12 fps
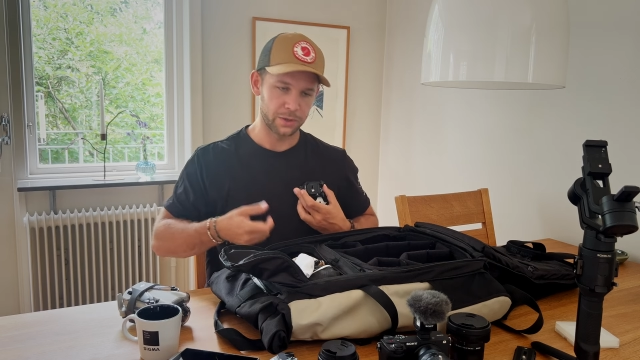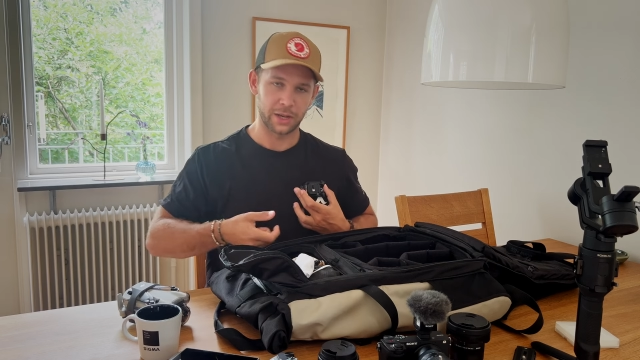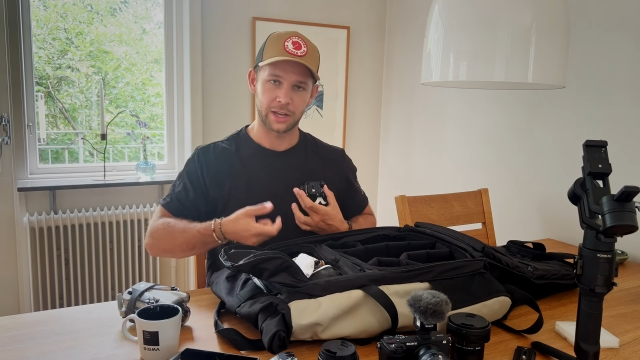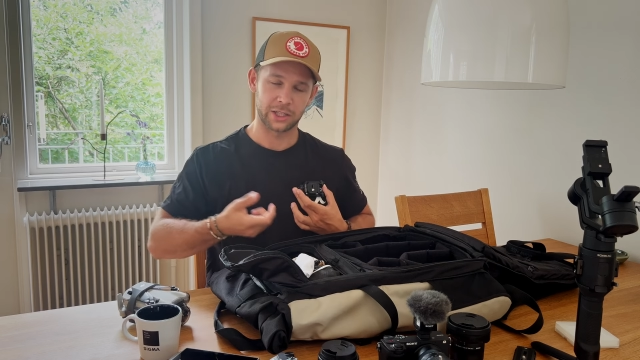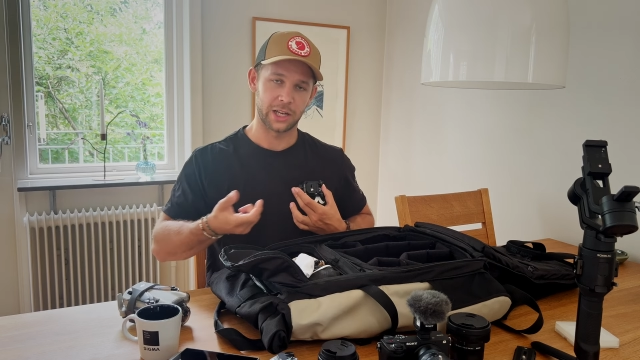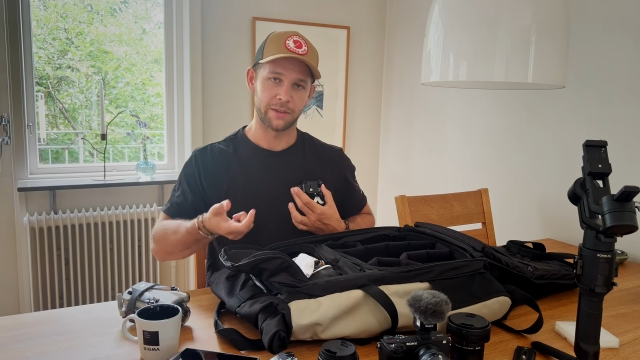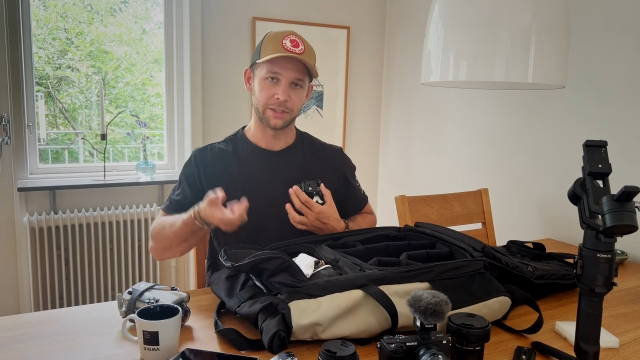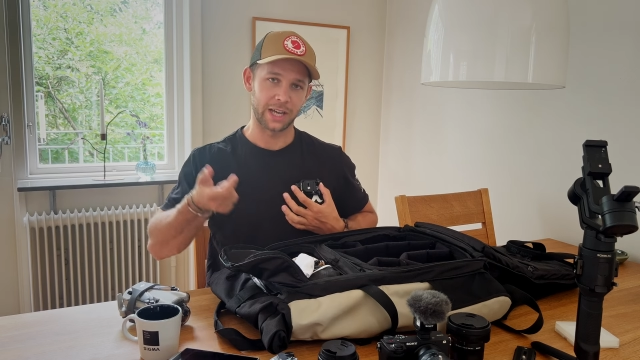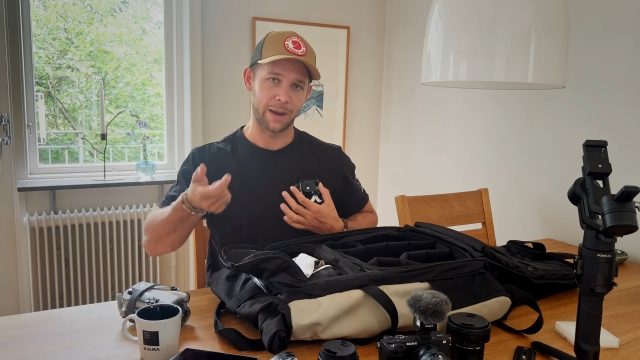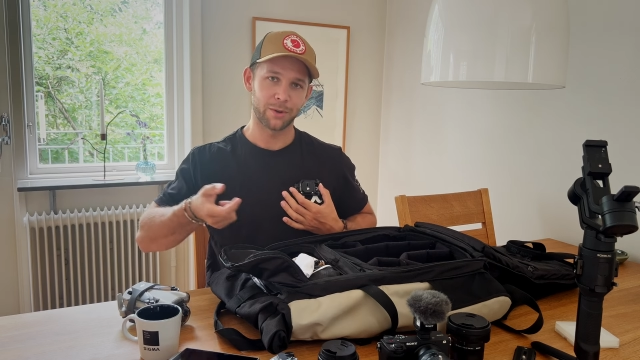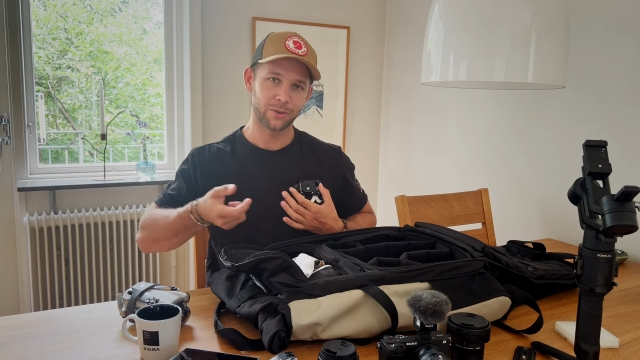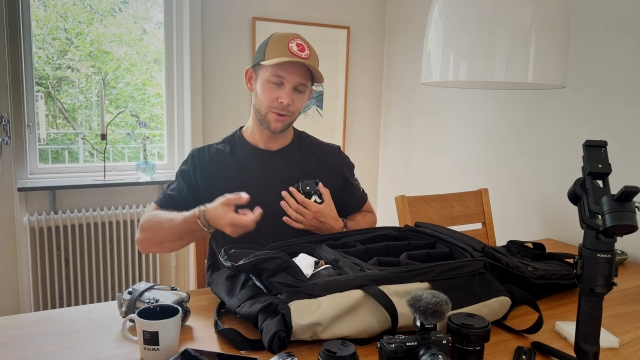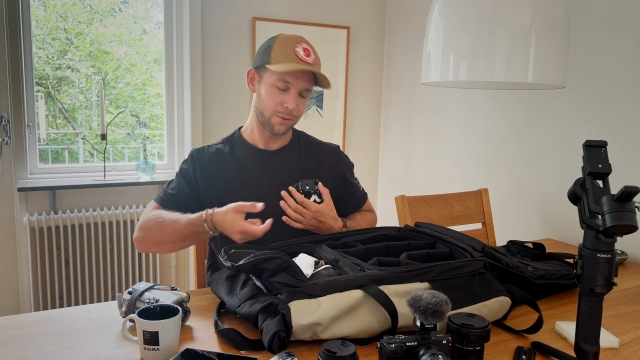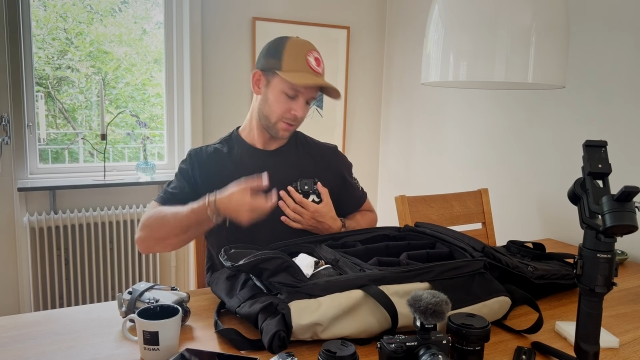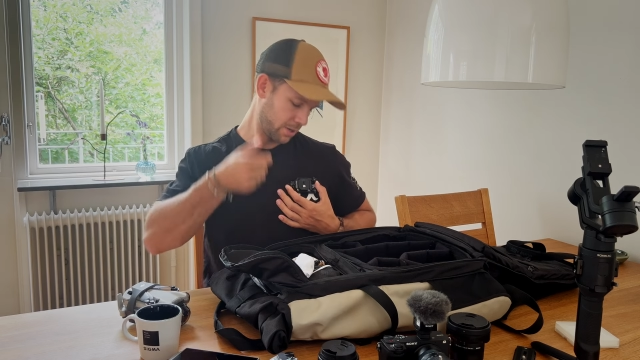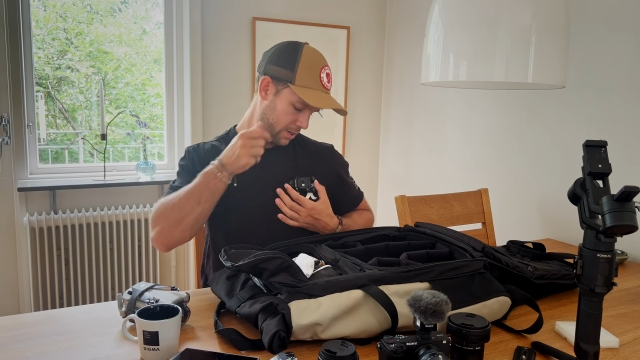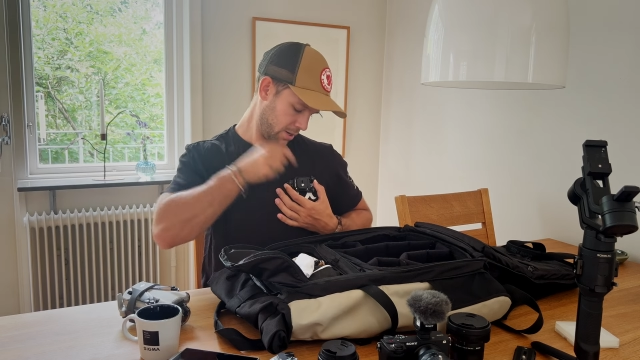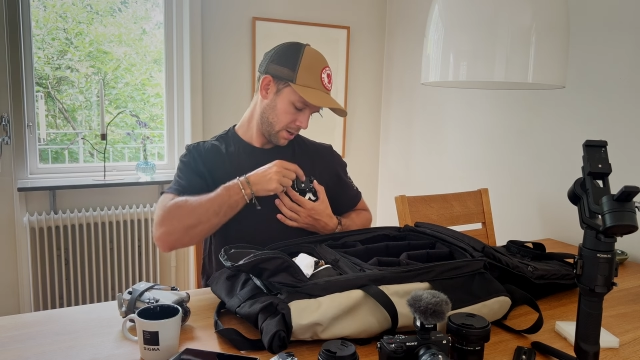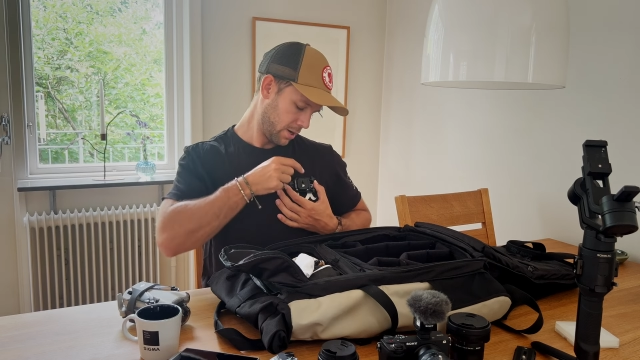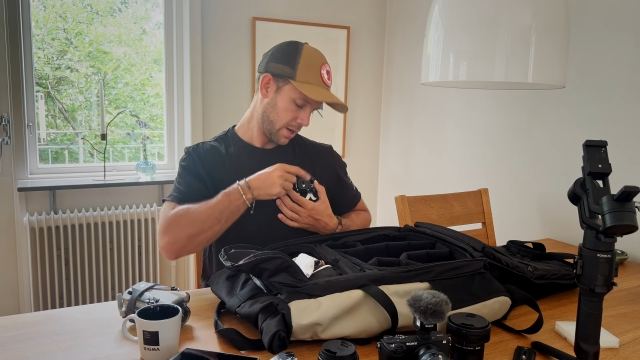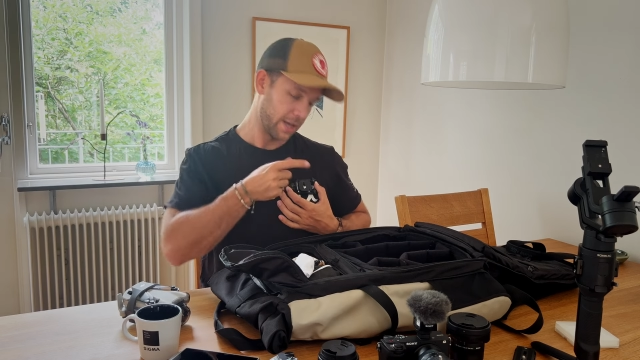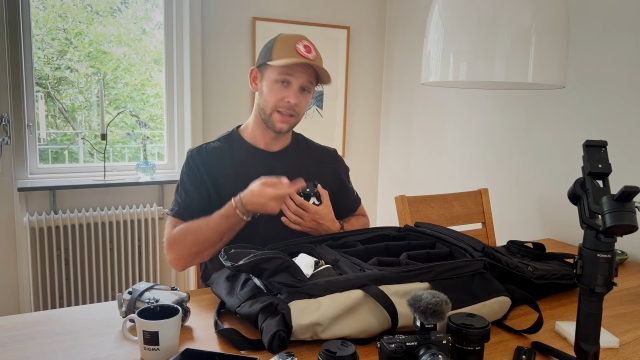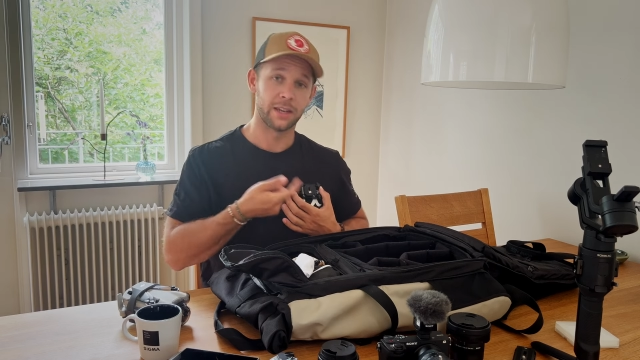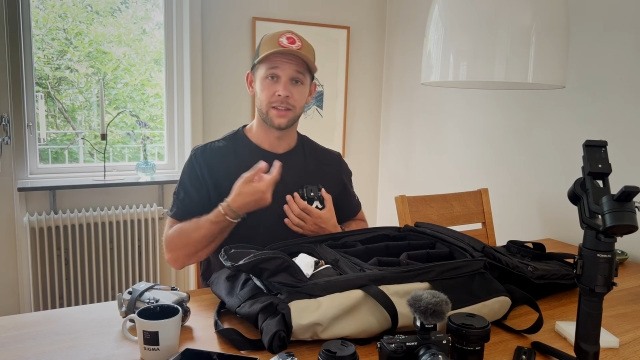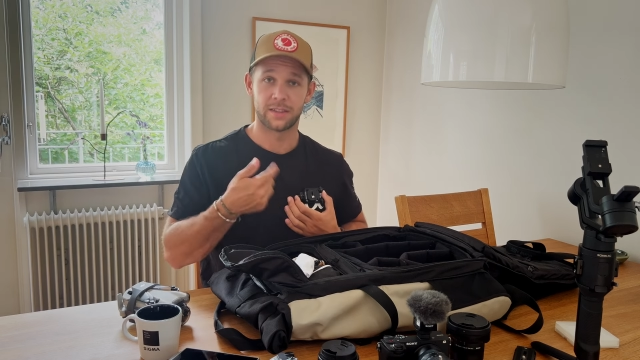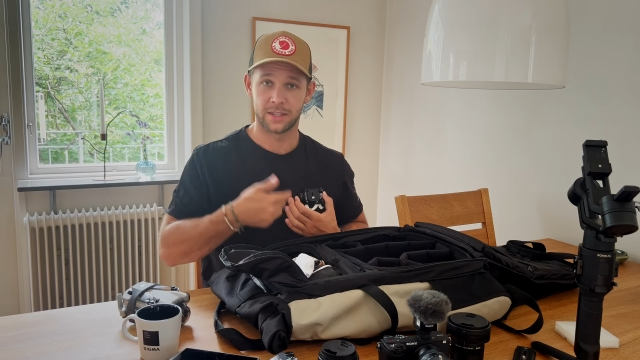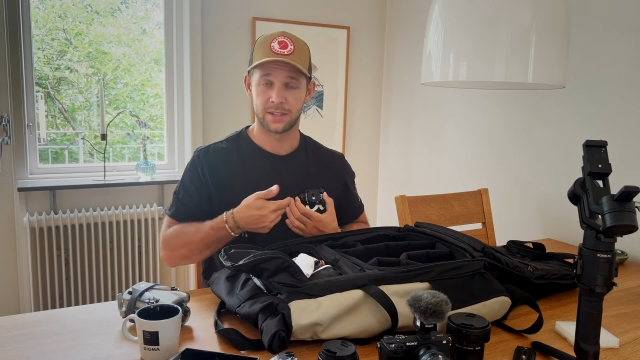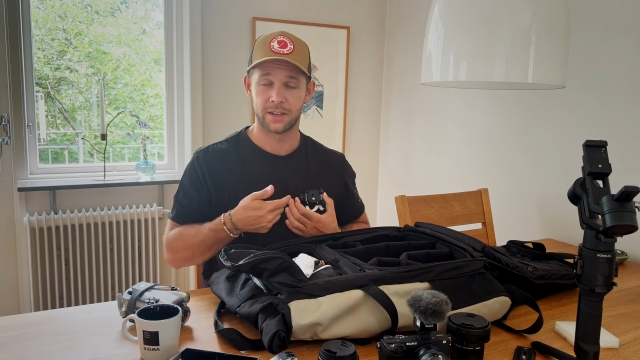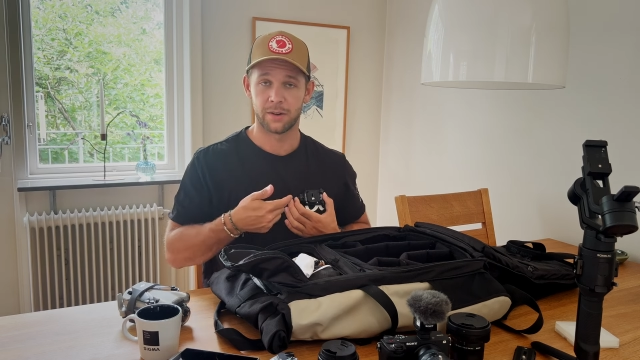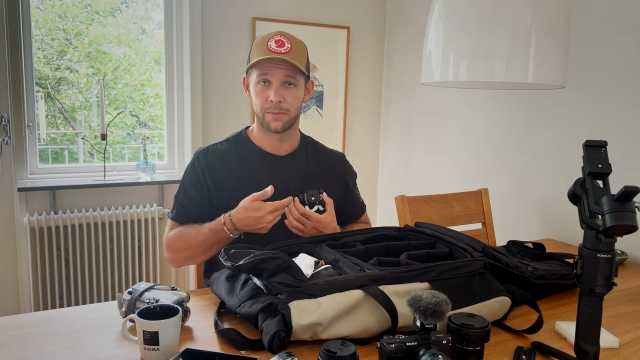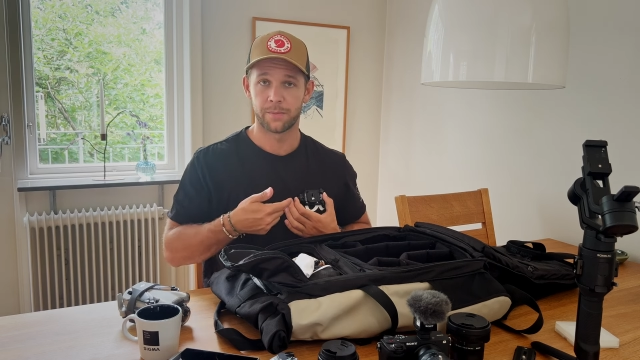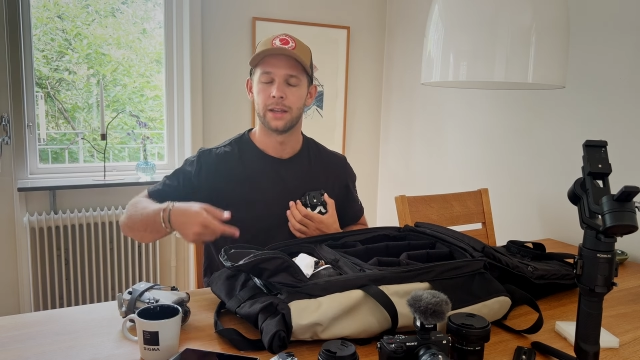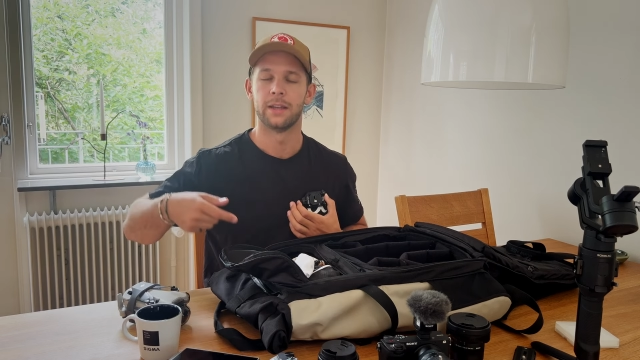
you actually have the camera to hold. And then it sits here.